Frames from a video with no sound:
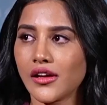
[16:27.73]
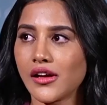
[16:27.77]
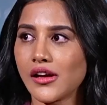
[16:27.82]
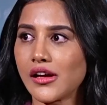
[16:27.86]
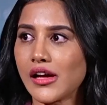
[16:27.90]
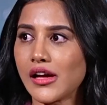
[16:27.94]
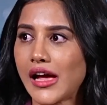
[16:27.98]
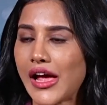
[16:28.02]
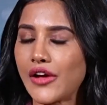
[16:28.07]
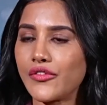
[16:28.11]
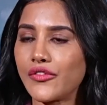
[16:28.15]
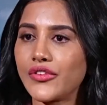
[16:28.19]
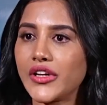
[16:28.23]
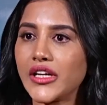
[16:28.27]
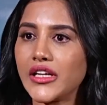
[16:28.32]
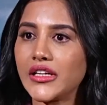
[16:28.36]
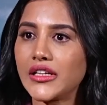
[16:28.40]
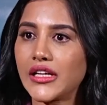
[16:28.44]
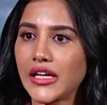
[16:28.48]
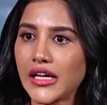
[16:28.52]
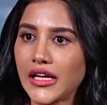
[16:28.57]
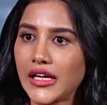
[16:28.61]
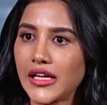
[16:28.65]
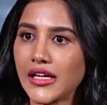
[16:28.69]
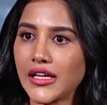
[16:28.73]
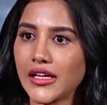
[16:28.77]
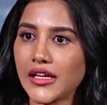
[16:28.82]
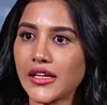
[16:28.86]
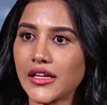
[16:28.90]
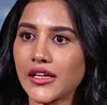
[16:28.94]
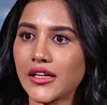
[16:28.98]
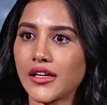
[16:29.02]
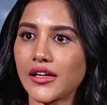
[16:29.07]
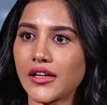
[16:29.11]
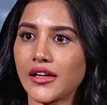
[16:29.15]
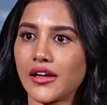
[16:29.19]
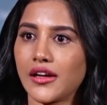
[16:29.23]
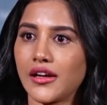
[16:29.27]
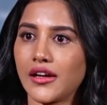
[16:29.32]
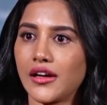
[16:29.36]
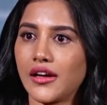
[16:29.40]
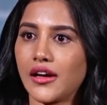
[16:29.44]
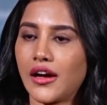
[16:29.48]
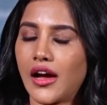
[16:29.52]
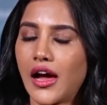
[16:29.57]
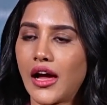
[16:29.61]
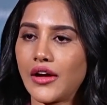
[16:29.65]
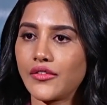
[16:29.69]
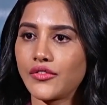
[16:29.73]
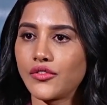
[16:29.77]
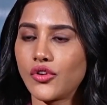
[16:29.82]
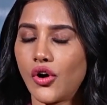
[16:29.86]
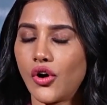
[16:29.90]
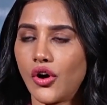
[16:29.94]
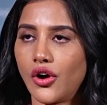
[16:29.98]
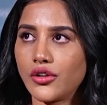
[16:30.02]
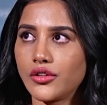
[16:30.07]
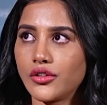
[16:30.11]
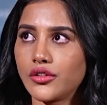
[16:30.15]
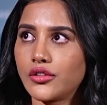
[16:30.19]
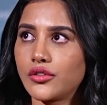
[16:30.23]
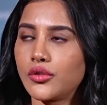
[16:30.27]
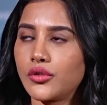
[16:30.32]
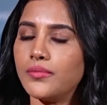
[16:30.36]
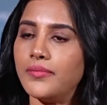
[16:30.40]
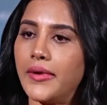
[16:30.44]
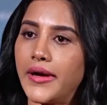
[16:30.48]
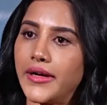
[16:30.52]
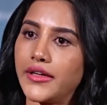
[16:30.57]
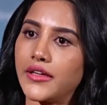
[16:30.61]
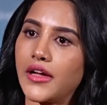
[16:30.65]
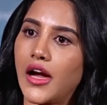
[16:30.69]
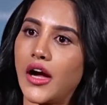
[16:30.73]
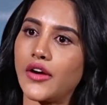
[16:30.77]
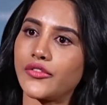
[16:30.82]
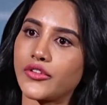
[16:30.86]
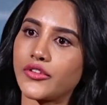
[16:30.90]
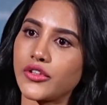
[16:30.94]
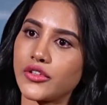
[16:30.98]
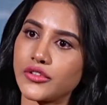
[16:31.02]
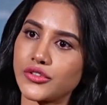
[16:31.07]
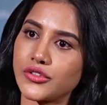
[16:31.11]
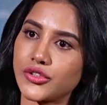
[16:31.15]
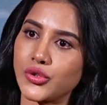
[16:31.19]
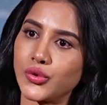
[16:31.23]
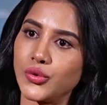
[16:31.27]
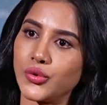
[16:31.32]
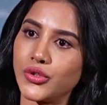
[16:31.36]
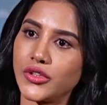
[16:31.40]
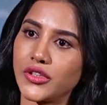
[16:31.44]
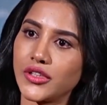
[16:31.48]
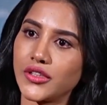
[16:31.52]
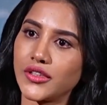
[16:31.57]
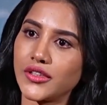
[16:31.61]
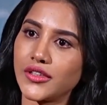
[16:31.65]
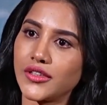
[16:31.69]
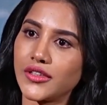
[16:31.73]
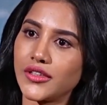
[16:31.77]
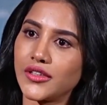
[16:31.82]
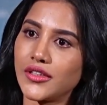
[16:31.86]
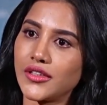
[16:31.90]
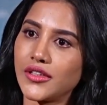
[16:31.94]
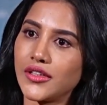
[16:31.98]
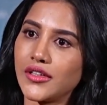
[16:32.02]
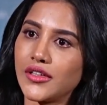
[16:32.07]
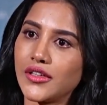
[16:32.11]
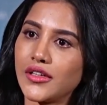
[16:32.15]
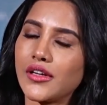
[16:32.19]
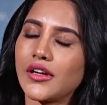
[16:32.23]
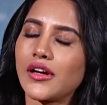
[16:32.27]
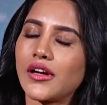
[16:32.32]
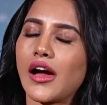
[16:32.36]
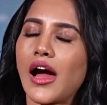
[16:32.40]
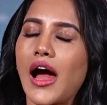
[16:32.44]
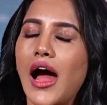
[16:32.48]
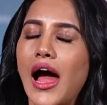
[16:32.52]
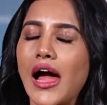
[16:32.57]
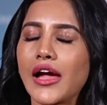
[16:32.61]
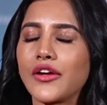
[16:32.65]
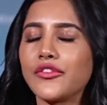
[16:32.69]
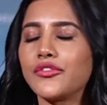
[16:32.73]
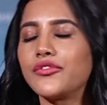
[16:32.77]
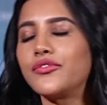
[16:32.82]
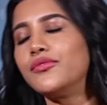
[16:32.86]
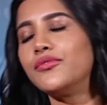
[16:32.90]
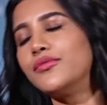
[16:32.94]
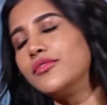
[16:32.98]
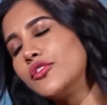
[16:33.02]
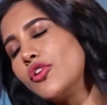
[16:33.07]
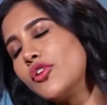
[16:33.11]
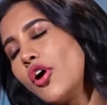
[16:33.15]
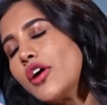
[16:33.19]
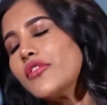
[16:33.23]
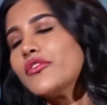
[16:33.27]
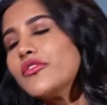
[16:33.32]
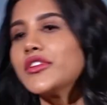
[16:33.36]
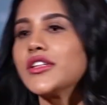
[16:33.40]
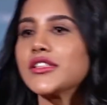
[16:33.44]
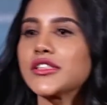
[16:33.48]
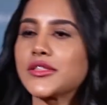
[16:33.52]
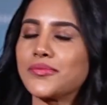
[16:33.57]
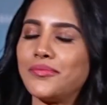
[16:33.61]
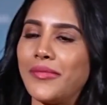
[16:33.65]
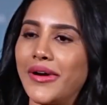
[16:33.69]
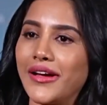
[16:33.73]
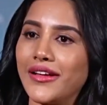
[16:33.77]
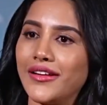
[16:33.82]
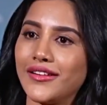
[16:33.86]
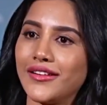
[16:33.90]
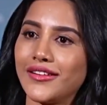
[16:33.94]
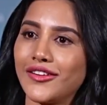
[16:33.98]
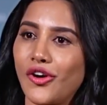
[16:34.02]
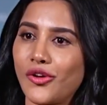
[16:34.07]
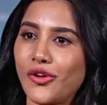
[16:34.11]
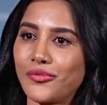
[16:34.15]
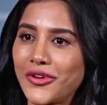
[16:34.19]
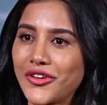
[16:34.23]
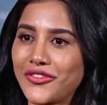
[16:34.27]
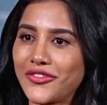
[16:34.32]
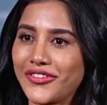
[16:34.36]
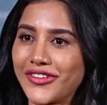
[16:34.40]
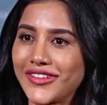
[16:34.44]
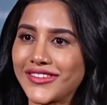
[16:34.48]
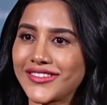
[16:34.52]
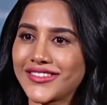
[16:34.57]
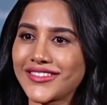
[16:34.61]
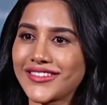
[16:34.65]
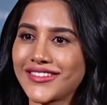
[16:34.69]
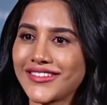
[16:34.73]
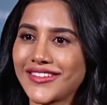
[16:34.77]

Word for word: Every day, I've gone to bed after the shoot. I've gone with a smile on my face.